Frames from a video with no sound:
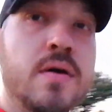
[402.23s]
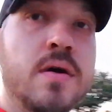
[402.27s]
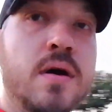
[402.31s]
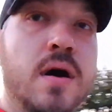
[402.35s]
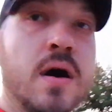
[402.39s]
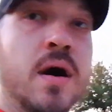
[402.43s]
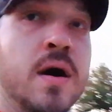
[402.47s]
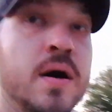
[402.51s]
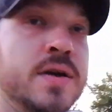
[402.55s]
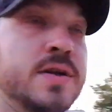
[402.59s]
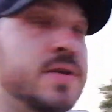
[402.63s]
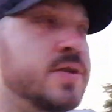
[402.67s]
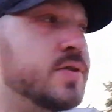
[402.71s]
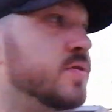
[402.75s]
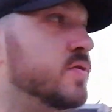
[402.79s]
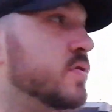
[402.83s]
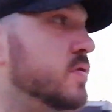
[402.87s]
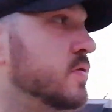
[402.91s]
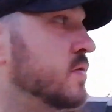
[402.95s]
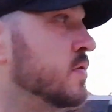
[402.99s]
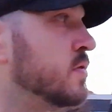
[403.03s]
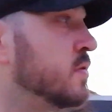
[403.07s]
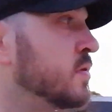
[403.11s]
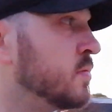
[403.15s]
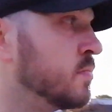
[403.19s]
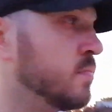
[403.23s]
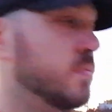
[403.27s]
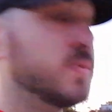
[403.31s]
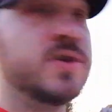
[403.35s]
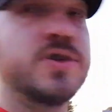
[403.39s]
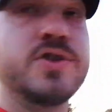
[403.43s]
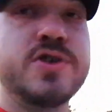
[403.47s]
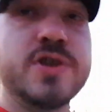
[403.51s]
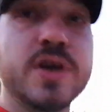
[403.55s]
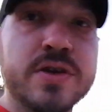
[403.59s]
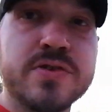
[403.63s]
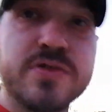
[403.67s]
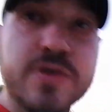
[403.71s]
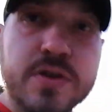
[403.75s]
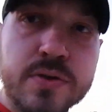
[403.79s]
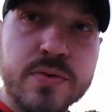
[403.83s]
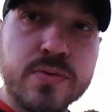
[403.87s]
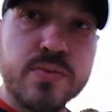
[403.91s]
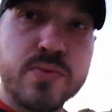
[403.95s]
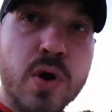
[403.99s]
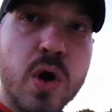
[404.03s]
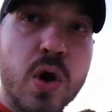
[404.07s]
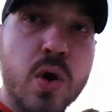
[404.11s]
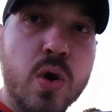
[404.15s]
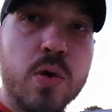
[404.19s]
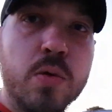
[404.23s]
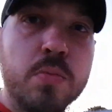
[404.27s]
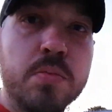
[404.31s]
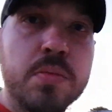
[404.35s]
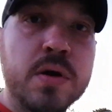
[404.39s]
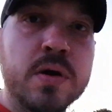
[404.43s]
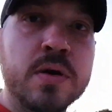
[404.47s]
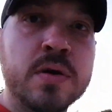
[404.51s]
on his majestic robe